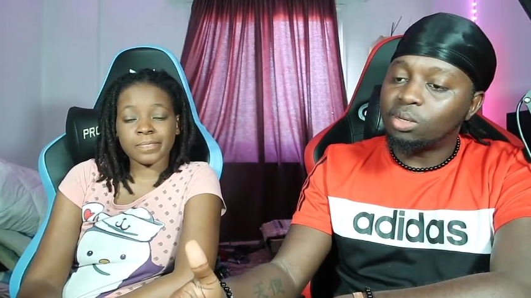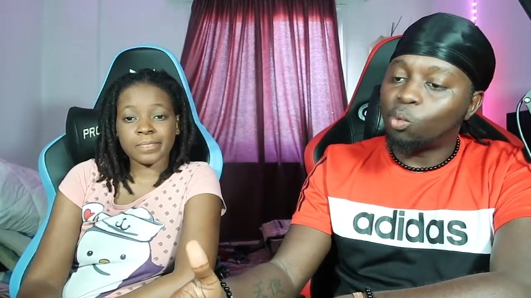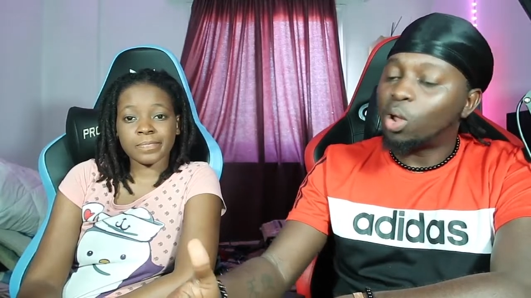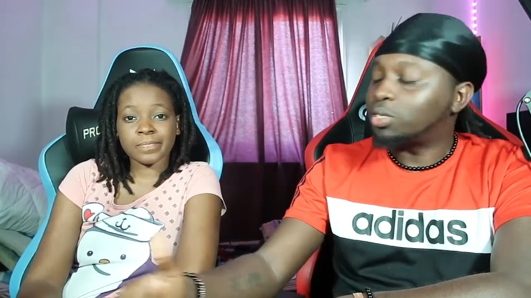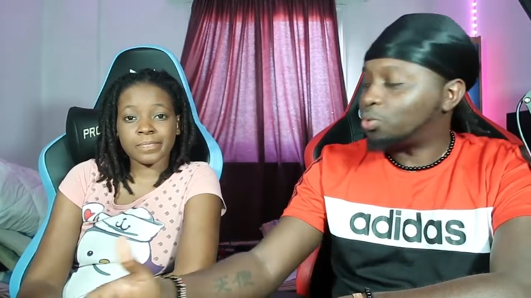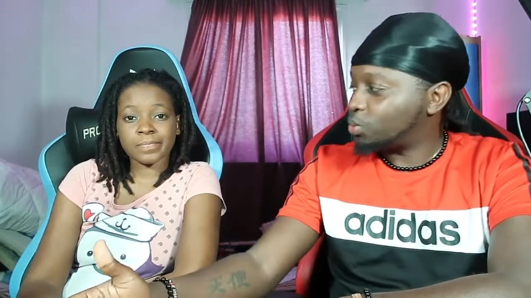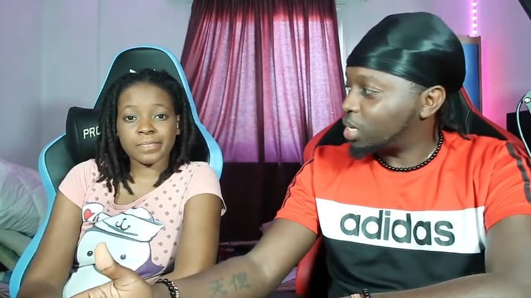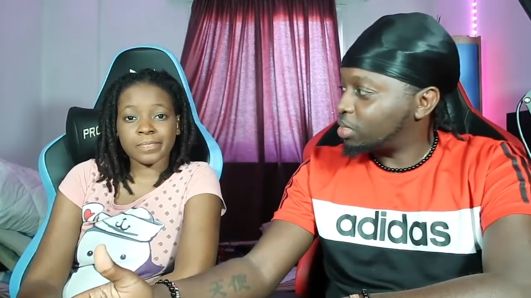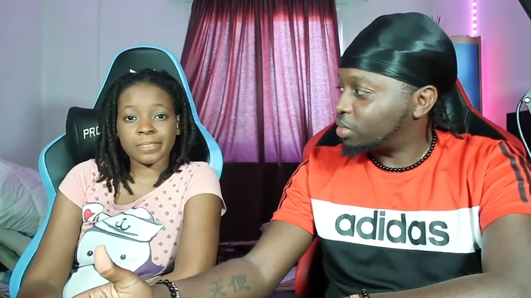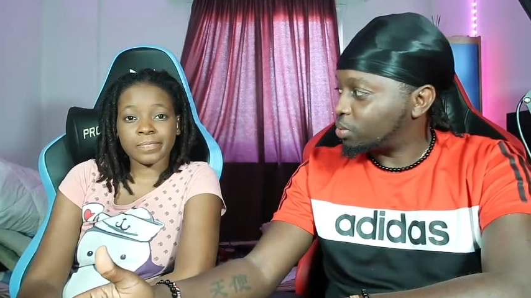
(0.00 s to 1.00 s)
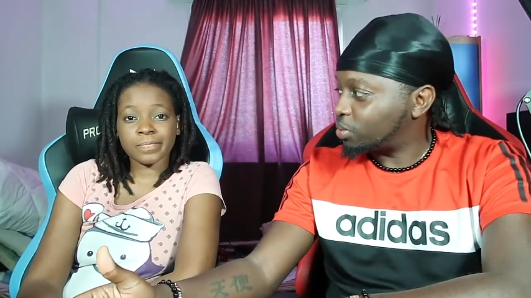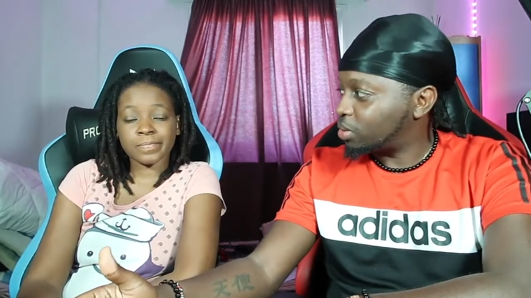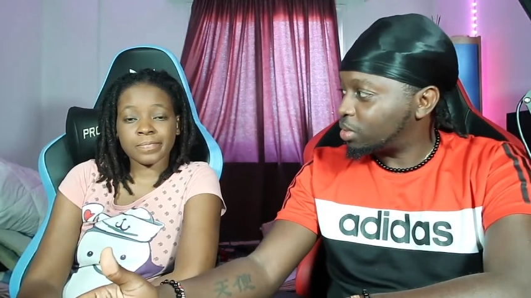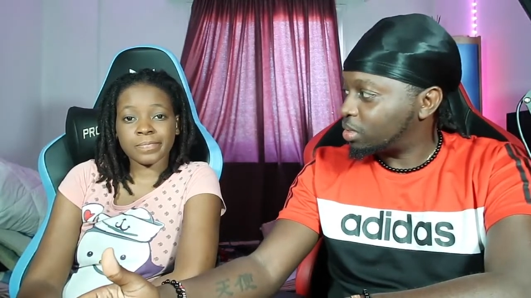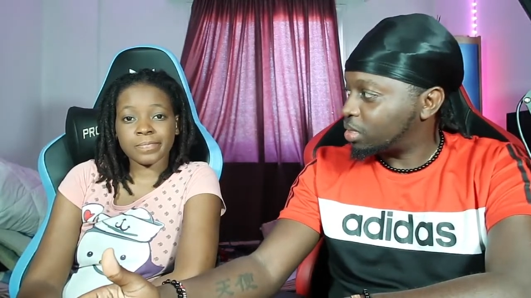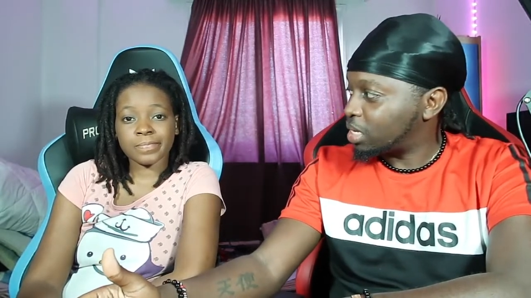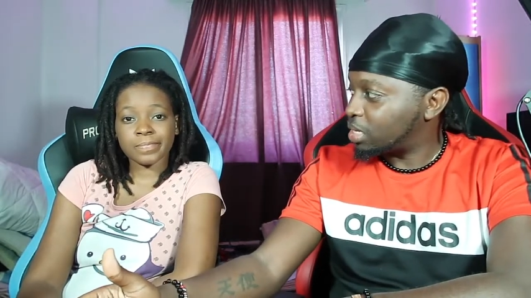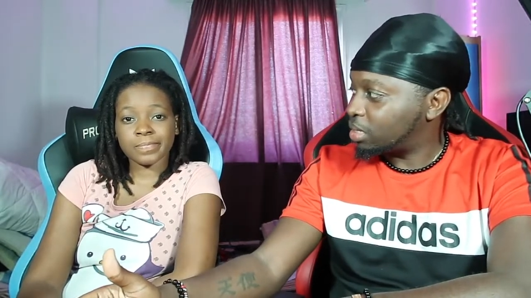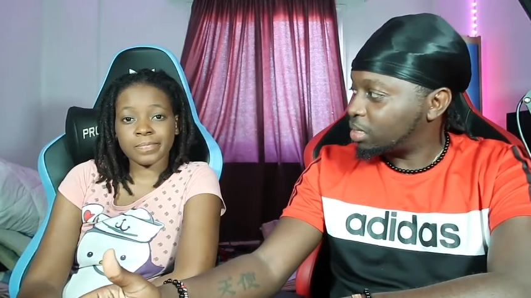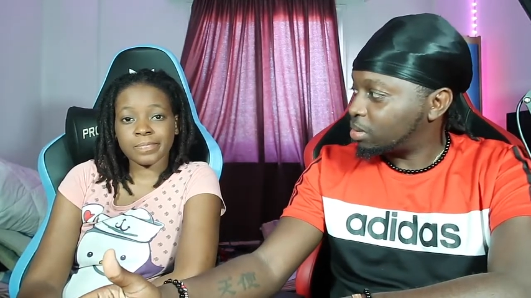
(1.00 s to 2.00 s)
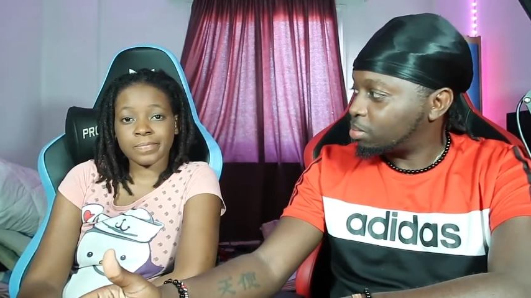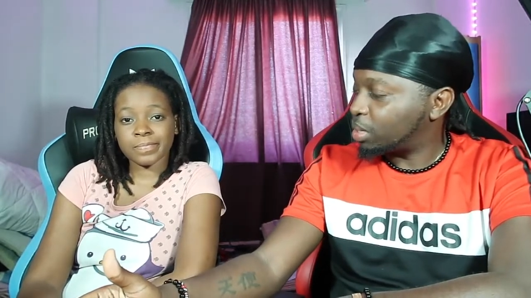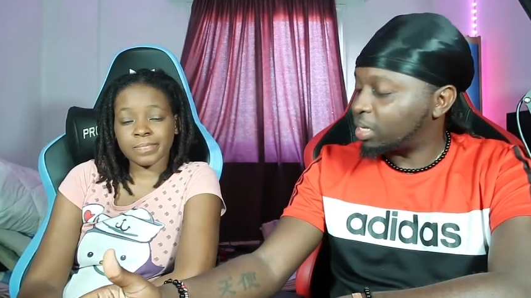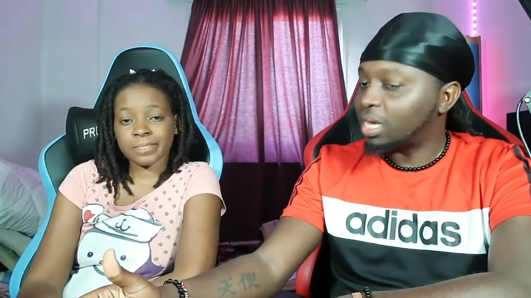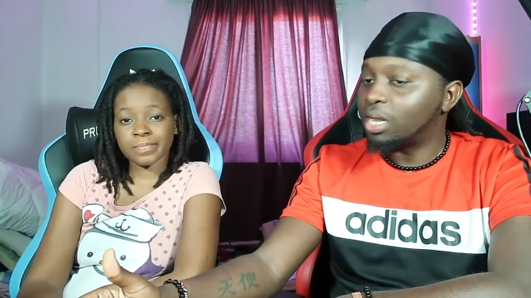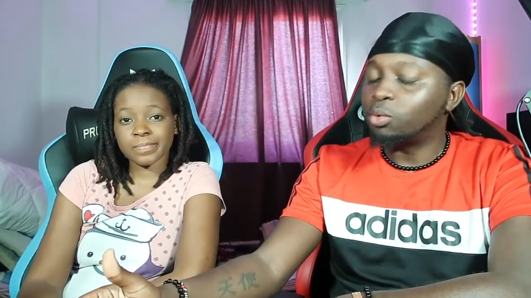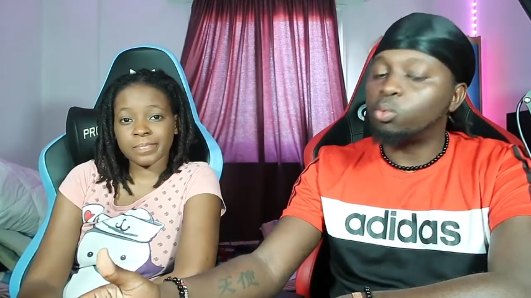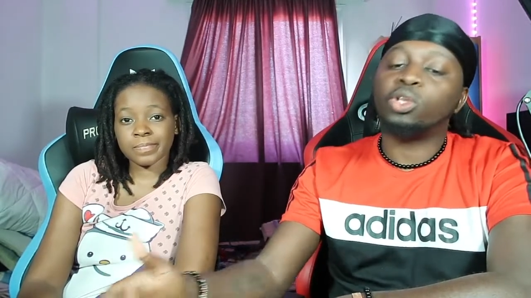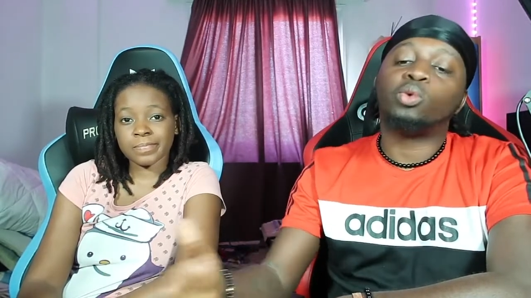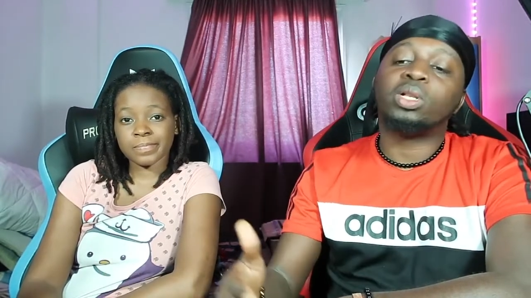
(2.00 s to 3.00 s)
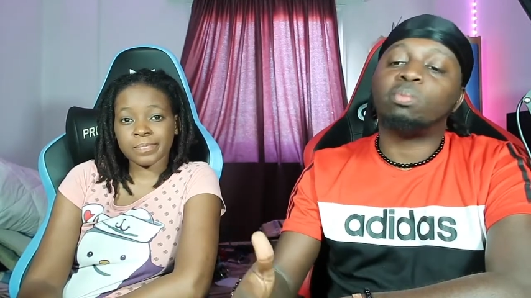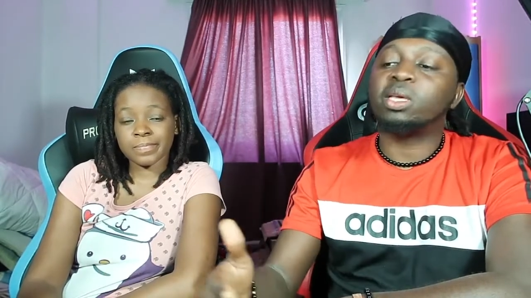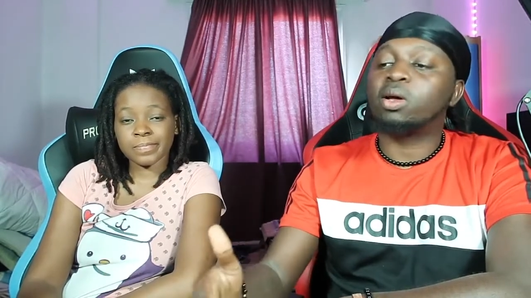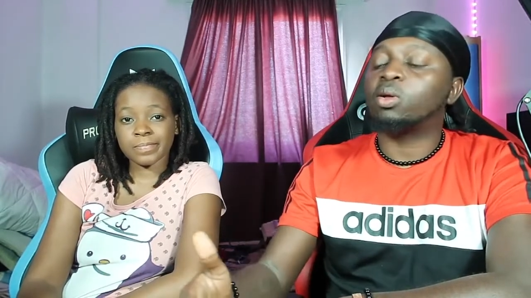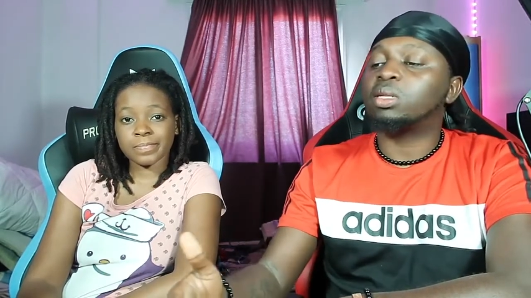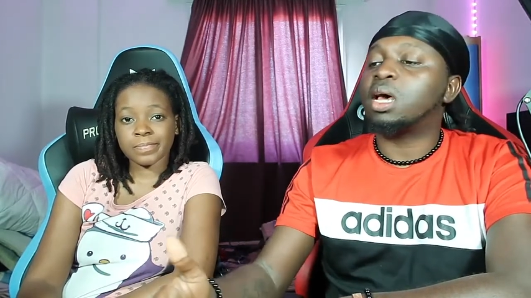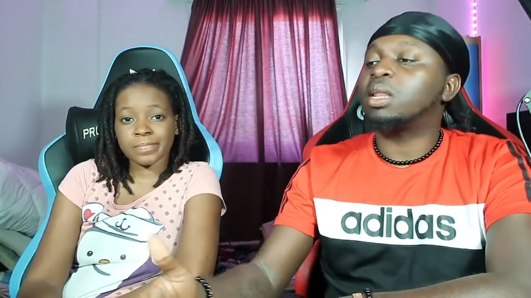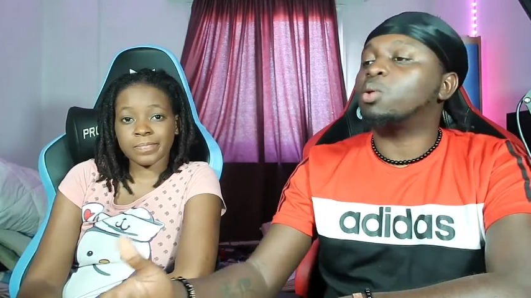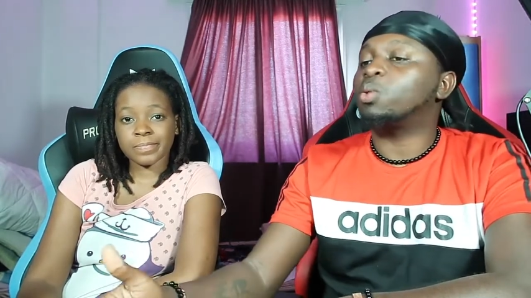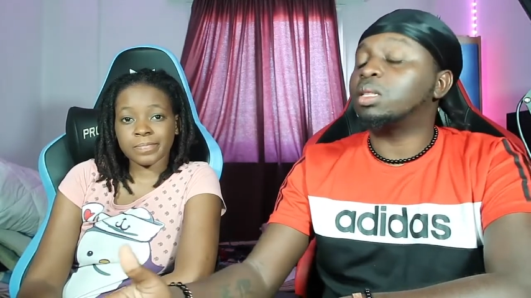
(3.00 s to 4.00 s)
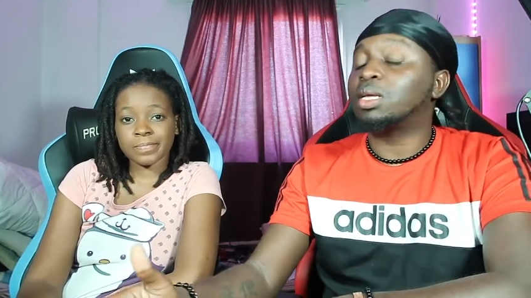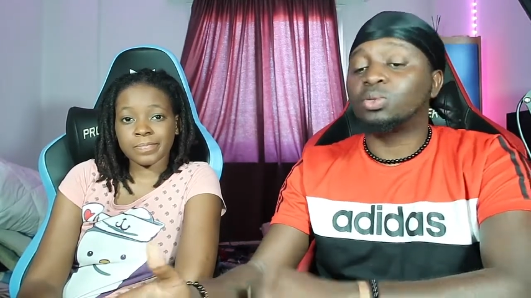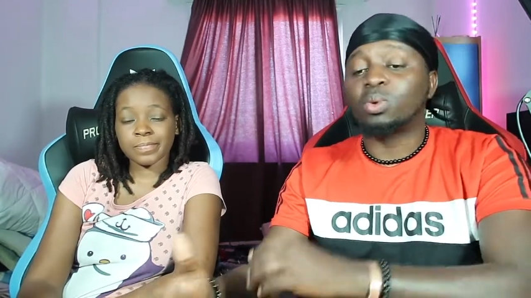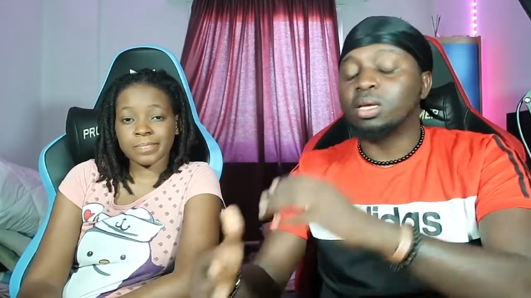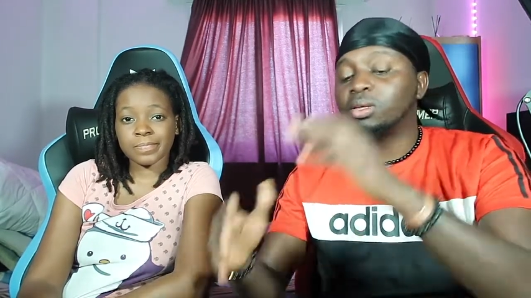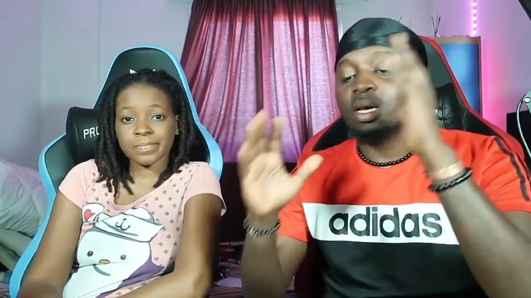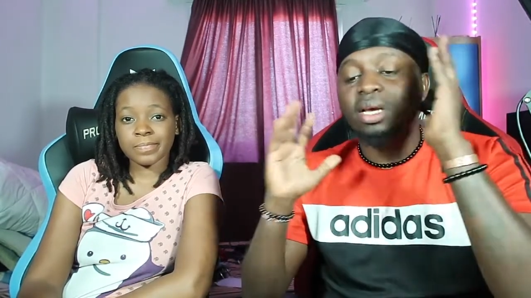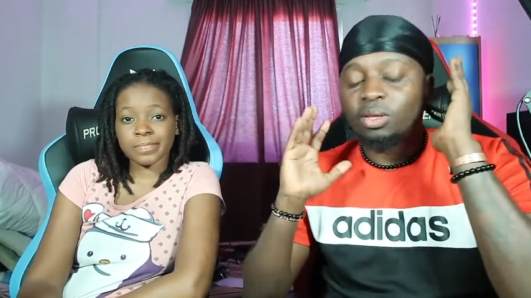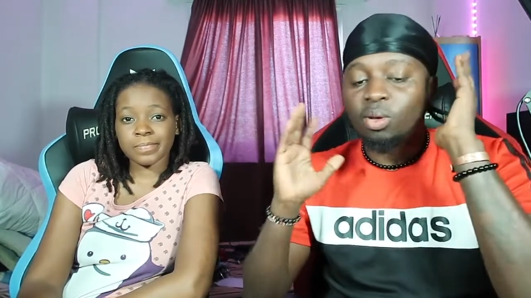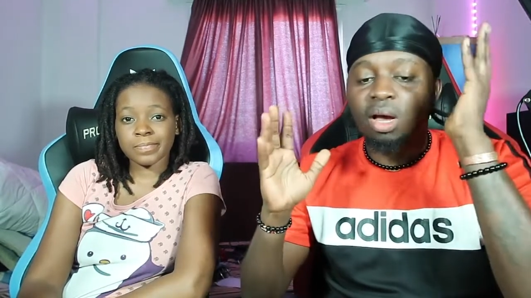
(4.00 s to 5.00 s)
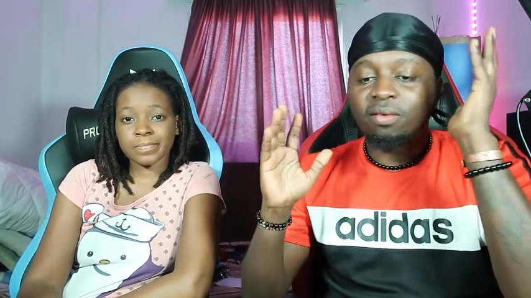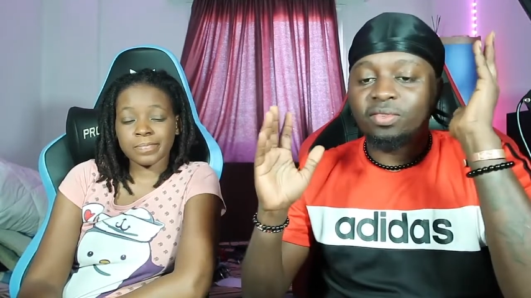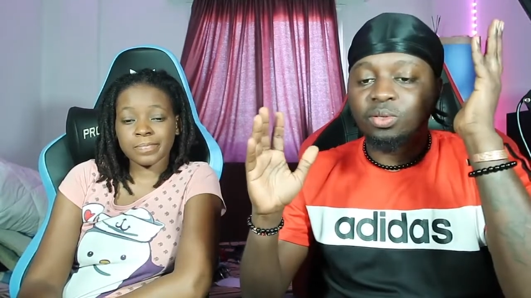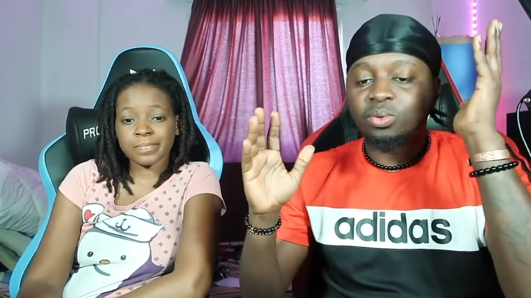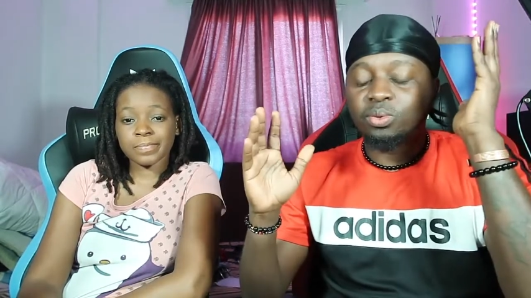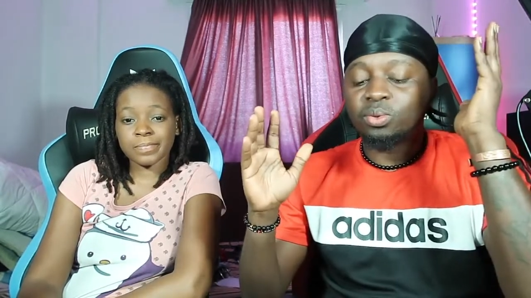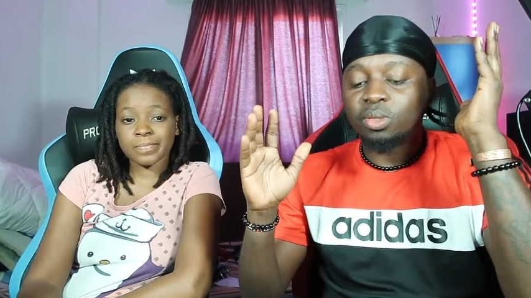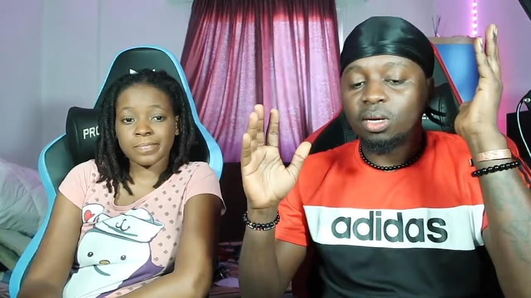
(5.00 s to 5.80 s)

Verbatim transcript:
Speaker 1: where to run to, you understand? But again, you, you will be caught unaware. That's why you have to